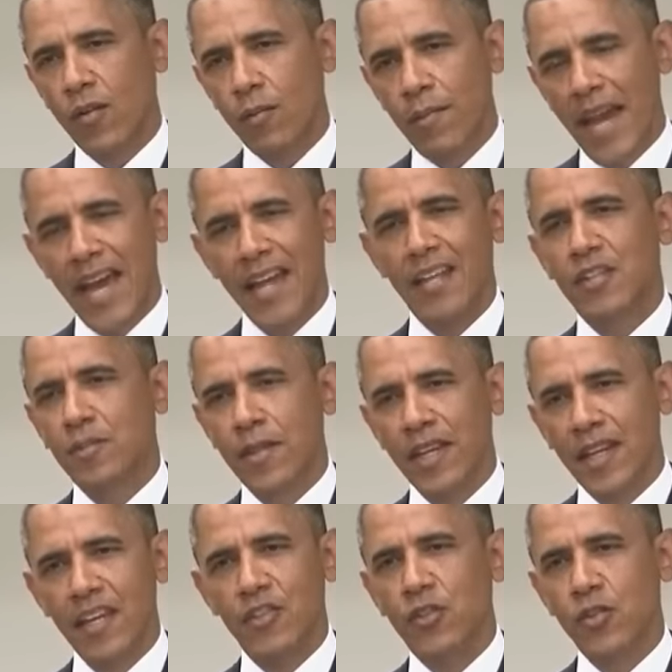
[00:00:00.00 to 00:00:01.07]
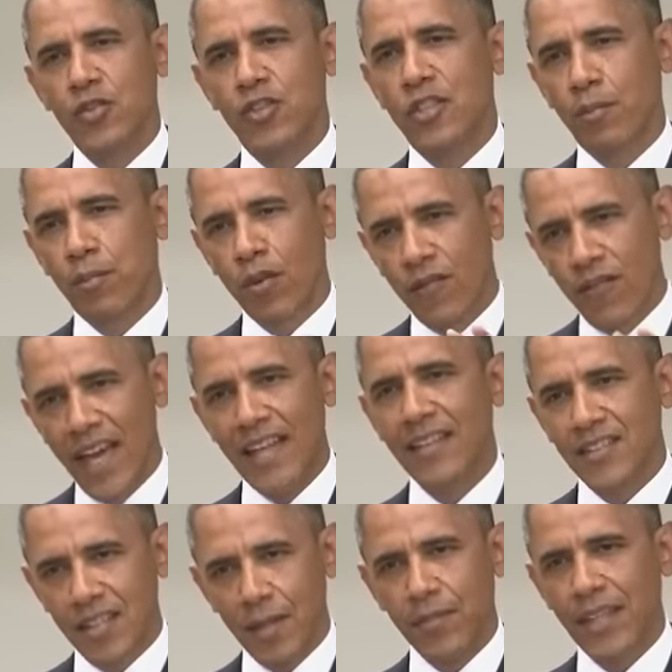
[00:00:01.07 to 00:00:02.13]
or management issues to
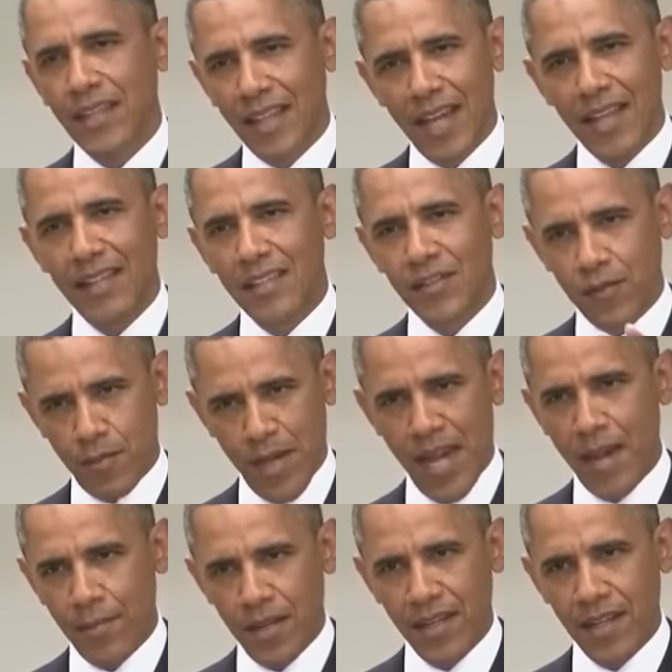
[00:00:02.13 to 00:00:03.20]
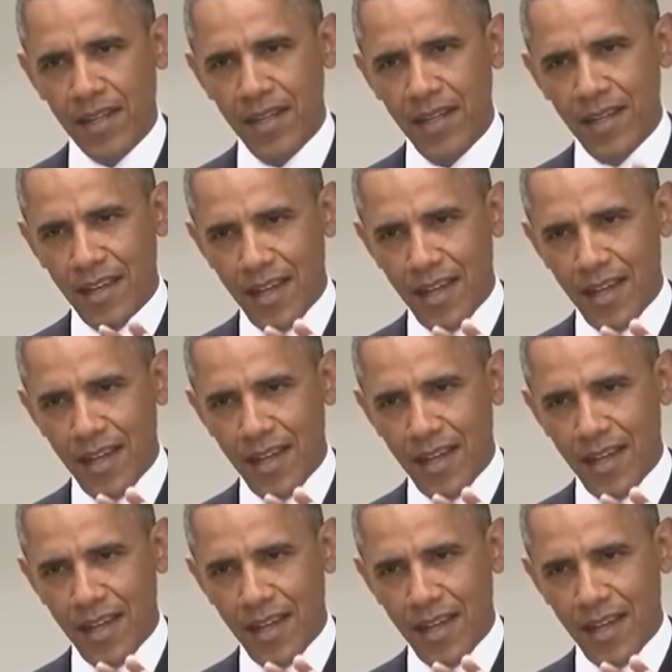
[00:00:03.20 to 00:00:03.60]
prevent something like this from happening